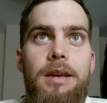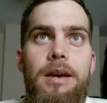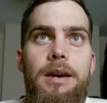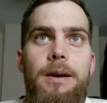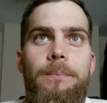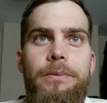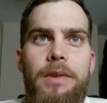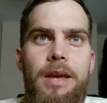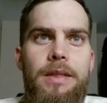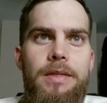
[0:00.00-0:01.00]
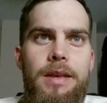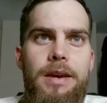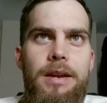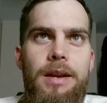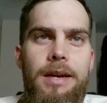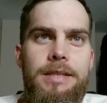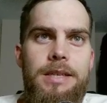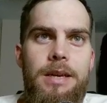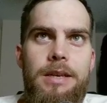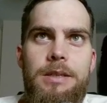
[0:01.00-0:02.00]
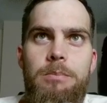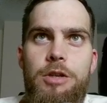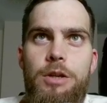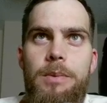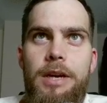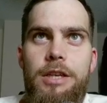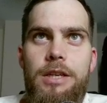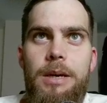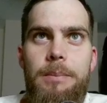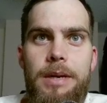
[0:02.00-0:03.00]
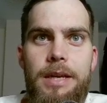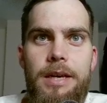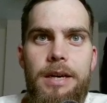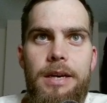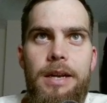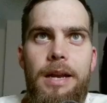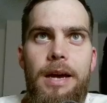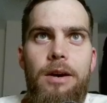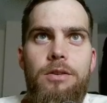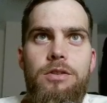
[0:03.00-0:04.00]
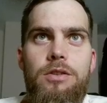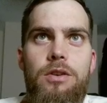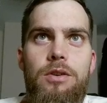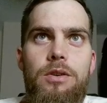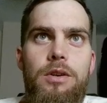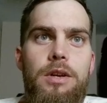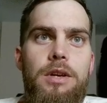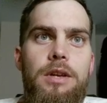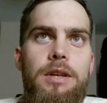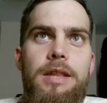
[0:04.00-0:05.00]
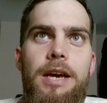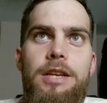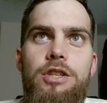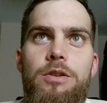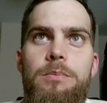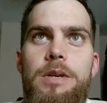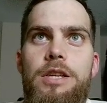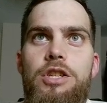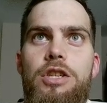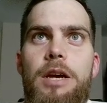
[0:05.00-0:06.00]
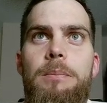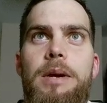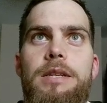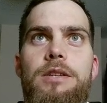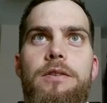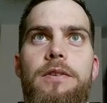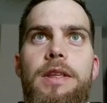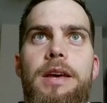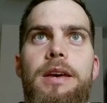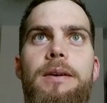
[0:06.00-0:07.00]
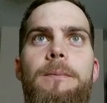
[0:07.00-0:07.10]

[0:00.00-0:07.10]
And then I see there's a bishop that can come in here now. So that should be checkmate over there.